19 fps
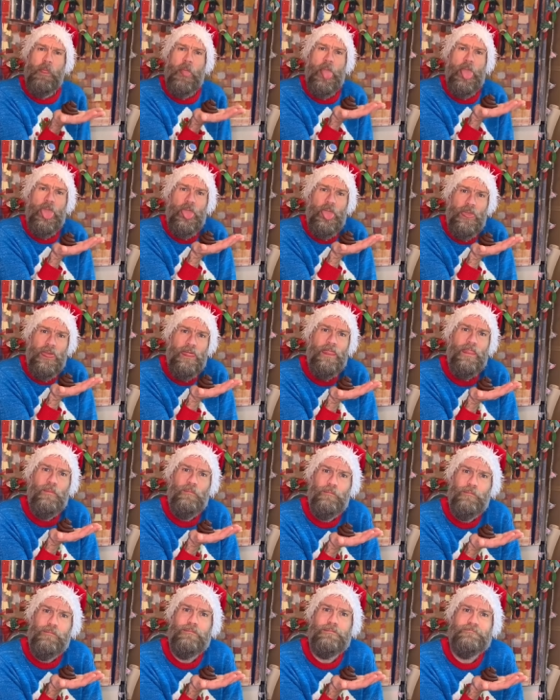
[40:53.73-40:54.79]

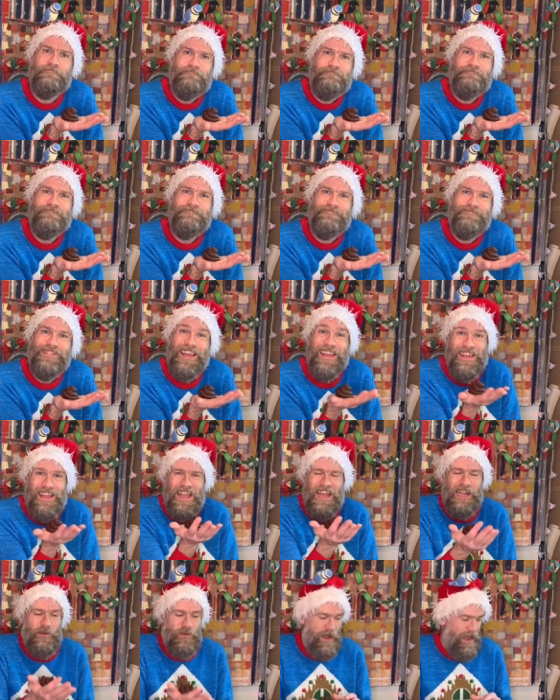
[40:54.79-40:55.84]
Mmm.
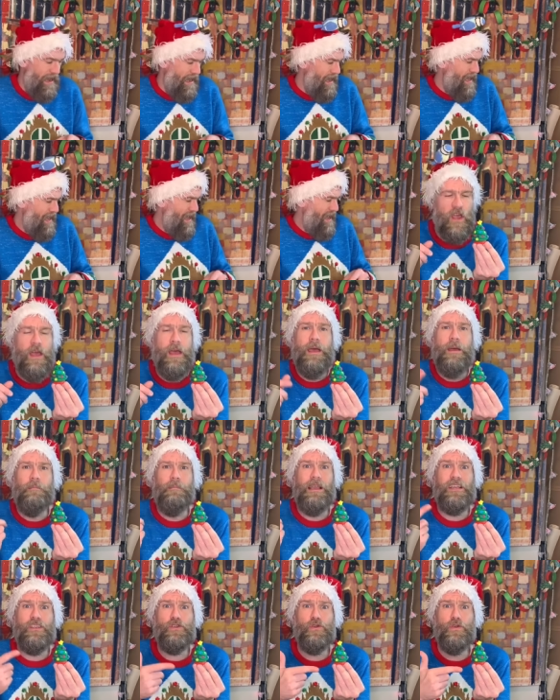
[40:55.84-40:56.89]
Anyway,
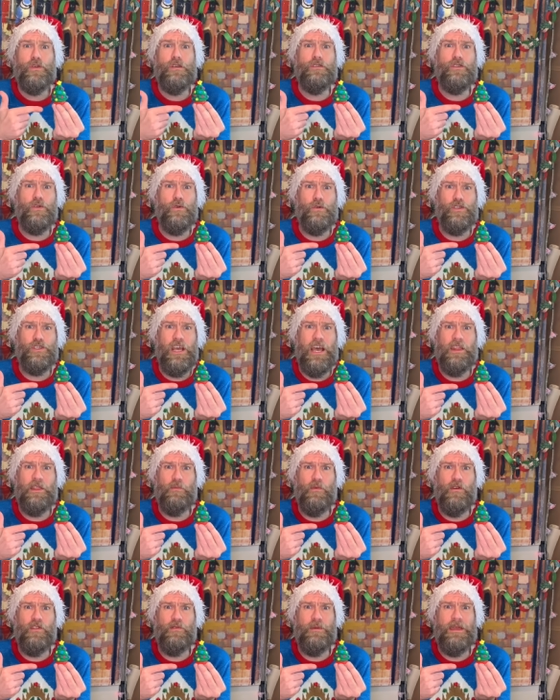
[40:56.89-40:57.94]
make sure you do share them
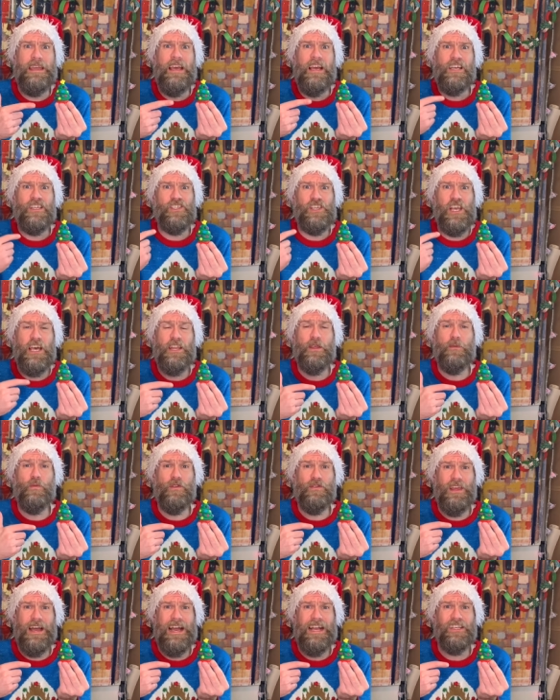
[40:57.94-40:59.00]
with me. Share them
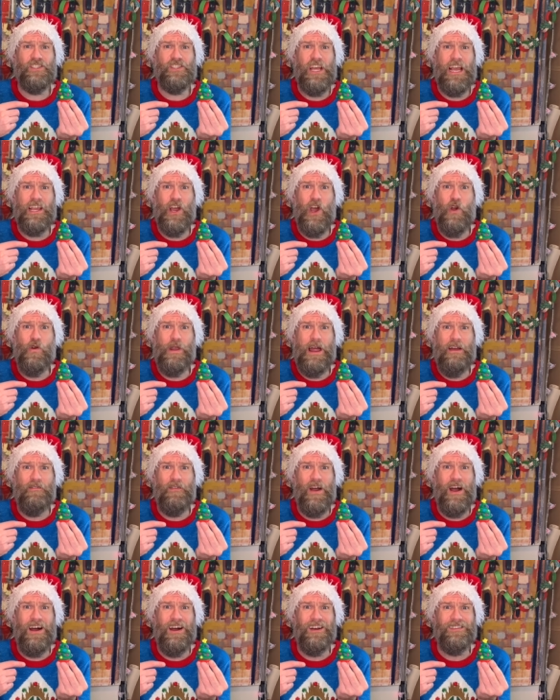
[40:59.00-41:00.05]
with the hashtag
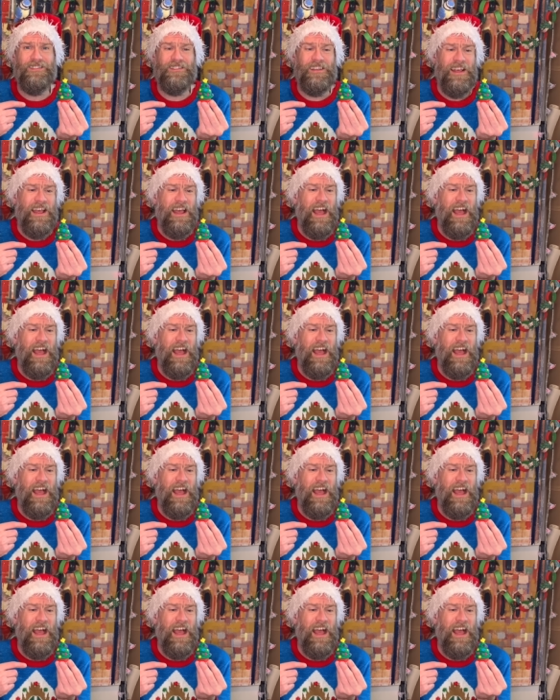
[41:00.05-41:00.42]
OlafArt.